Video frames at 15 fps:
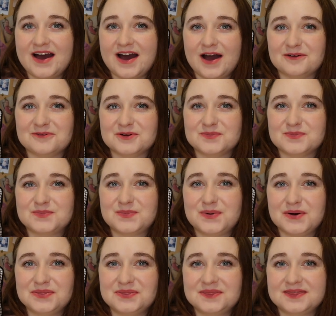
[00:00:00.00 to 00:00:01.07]
I will
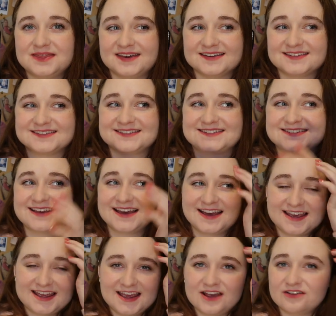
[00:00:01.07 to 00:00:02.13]
put this,
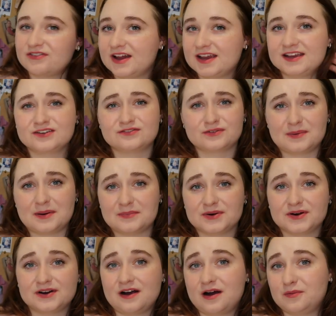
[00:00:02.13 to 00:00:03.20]
if I can
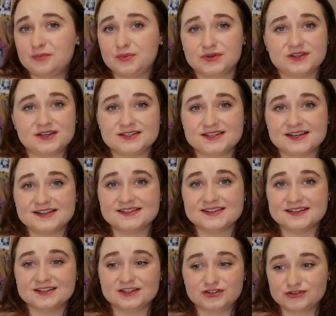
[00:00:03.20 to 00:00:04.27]
remember, I'll put these things
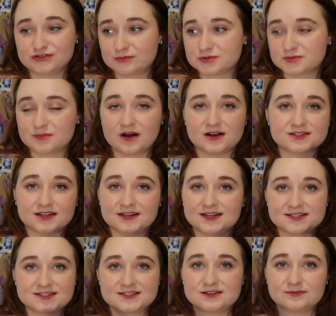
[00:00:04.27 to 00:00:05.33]
in the description box. I'll
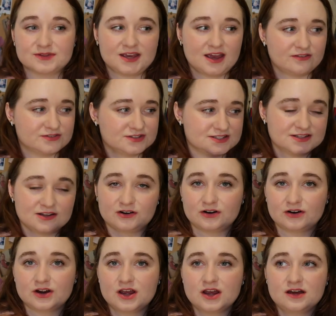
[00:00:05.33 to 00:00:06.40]
list some of the canvases that
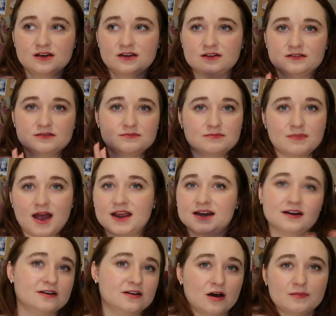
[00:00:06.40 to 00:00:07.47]
are
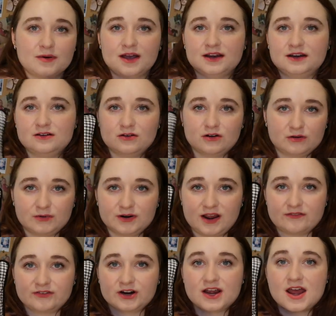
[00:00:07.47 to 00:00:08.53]
mine and not mine or
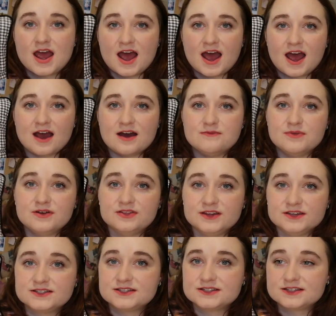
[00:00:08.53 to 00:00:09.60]
whatever.
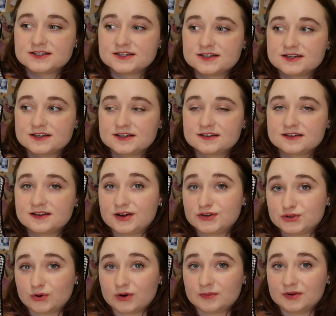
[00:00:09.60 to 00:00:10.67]
This,
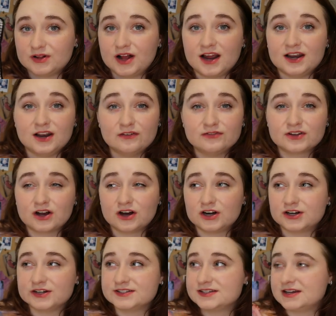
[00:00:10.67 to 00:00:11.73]
adorable. I love the
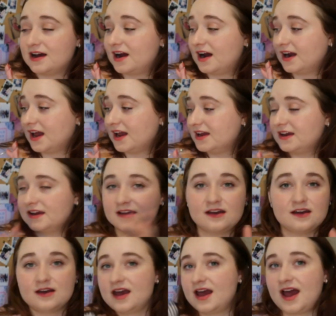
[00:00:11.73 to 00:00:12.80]
colors. I like
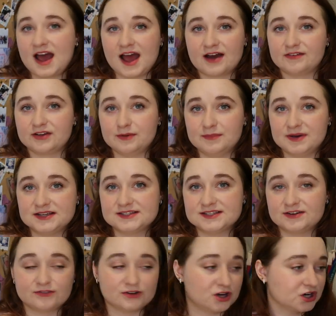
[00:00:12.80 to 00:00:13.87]
having a mix of
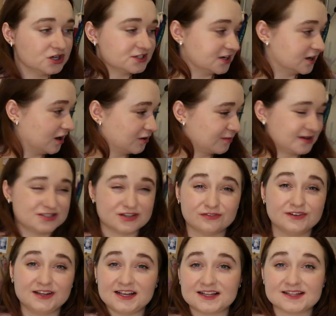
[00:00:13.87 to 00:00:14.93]
different colors, and a lot of my stuff
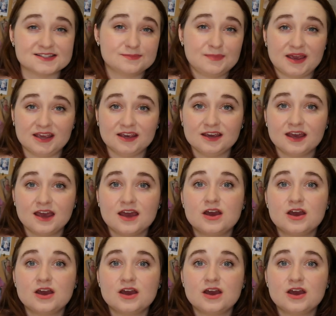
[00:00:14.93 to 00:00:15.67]
leans pink,